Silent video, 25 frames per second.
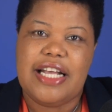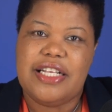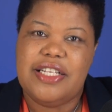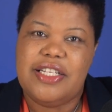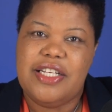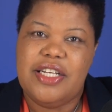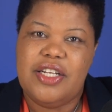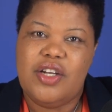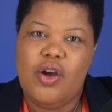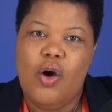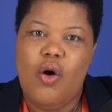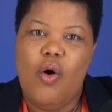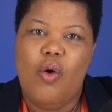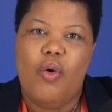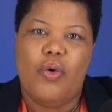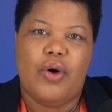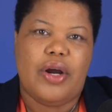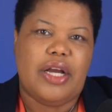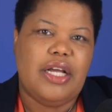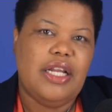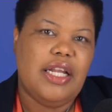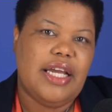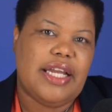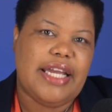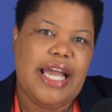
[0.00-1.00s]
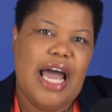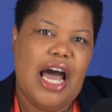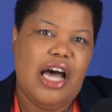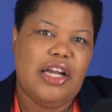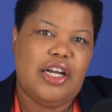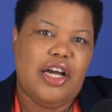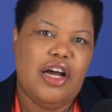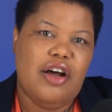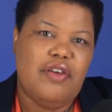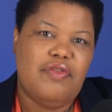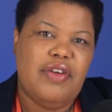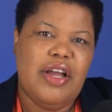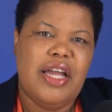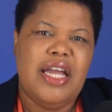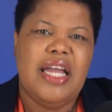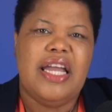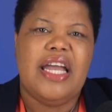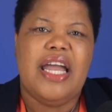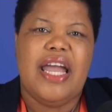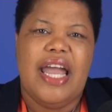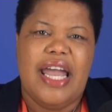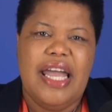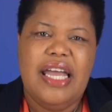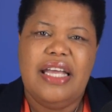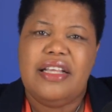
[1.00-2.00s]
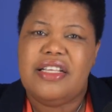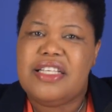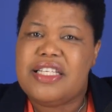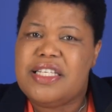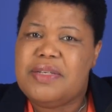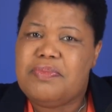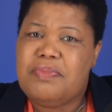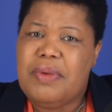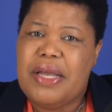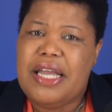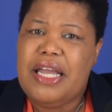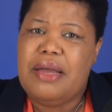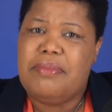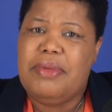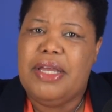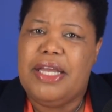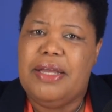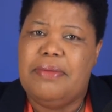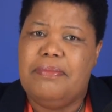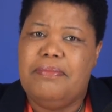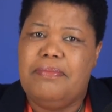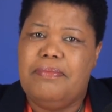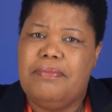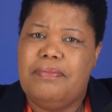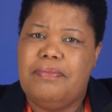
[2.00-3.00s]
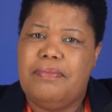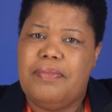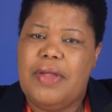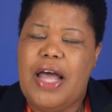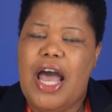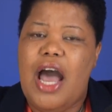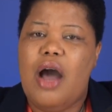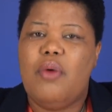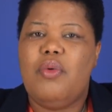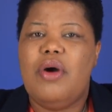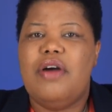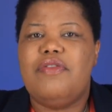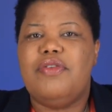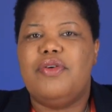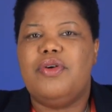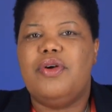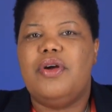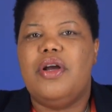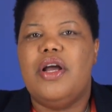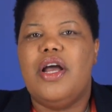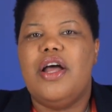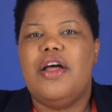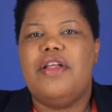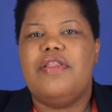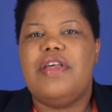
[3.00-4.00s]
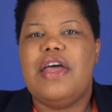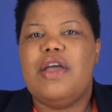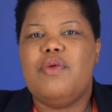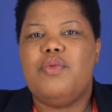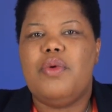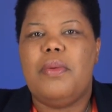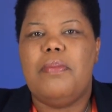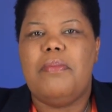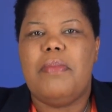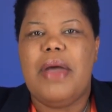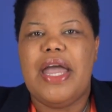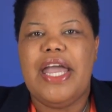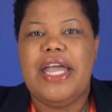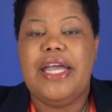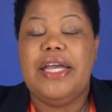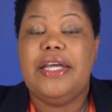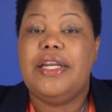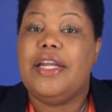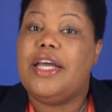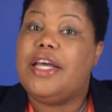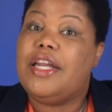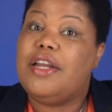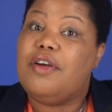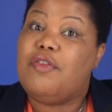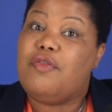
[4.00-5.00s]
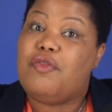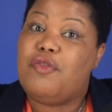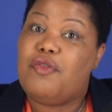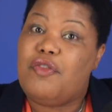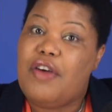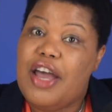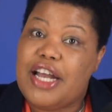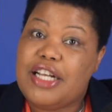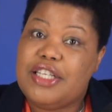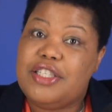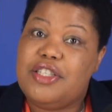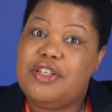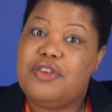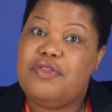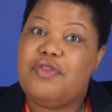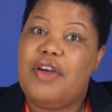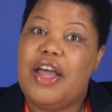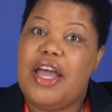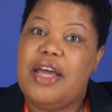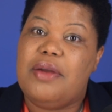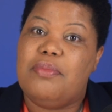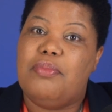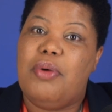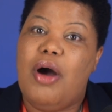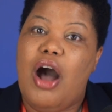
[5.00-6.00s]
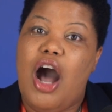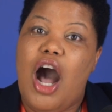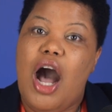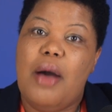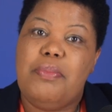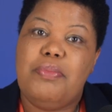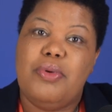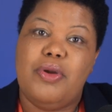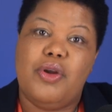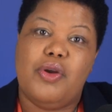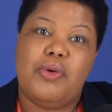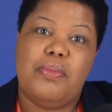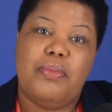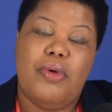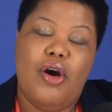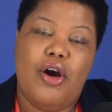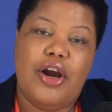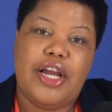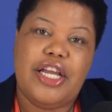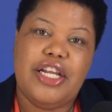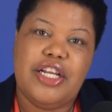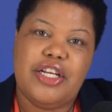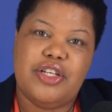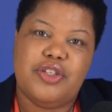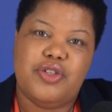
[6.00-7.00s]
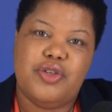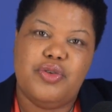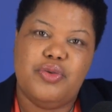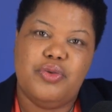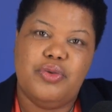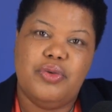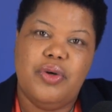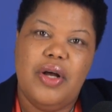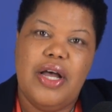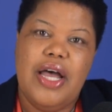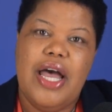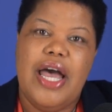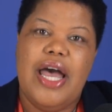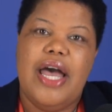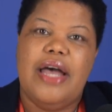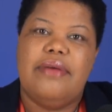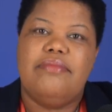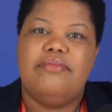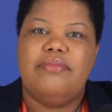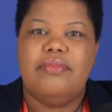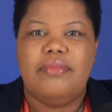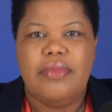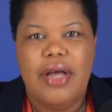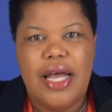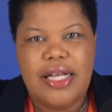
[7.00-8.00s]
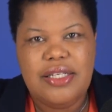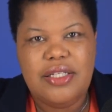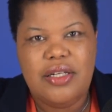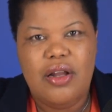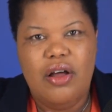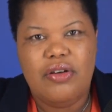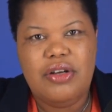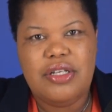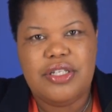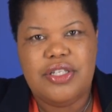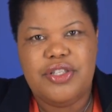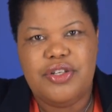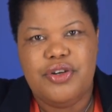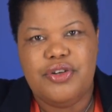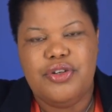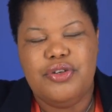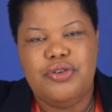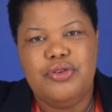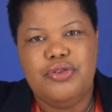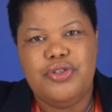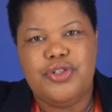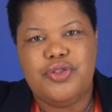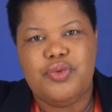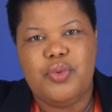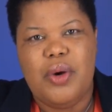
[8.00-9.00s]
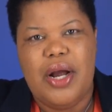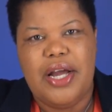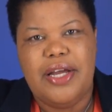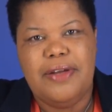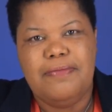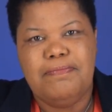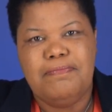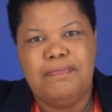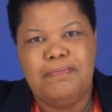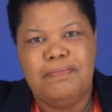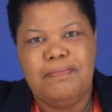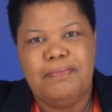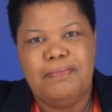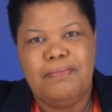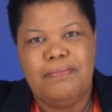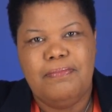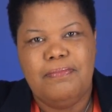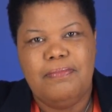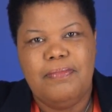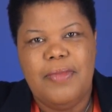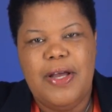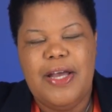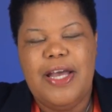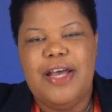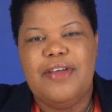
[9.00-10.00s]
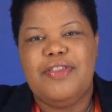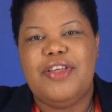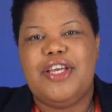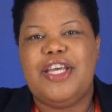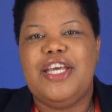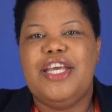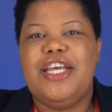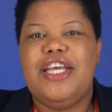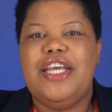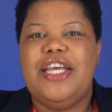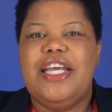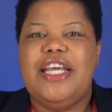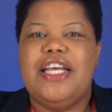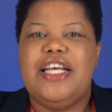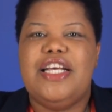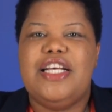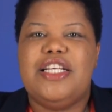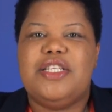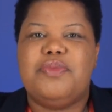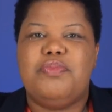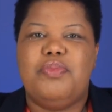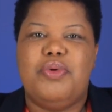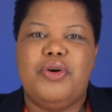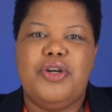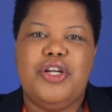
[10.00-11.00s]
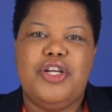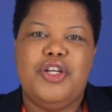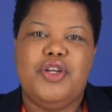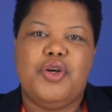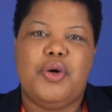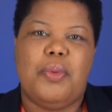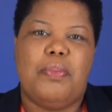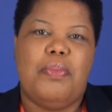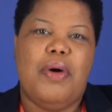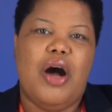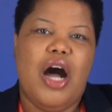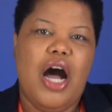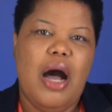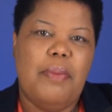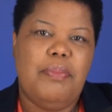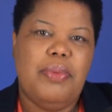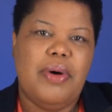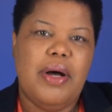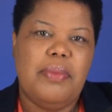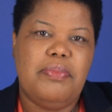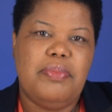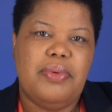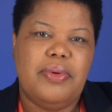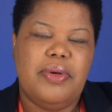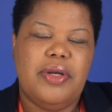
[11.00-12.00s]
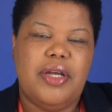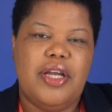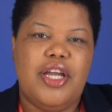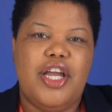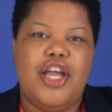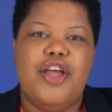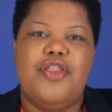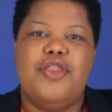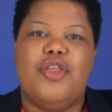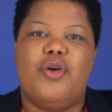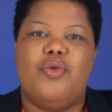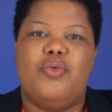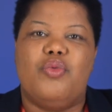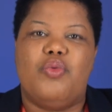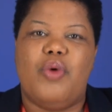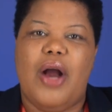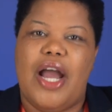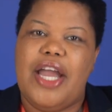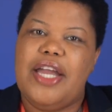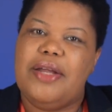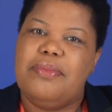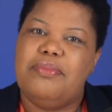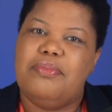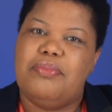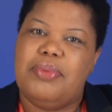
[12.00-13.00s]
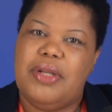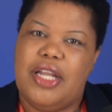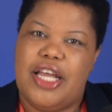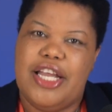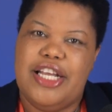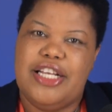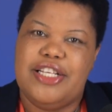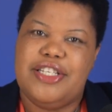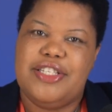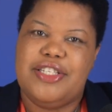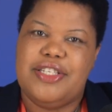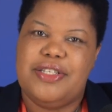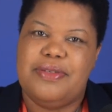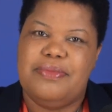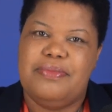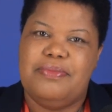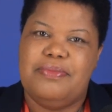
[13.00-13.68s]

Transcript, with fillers: exit or click out of, and spammy. However, they remain an effective and popular marketing tool as long as they're used right. The key is putting your pop-up in the right place.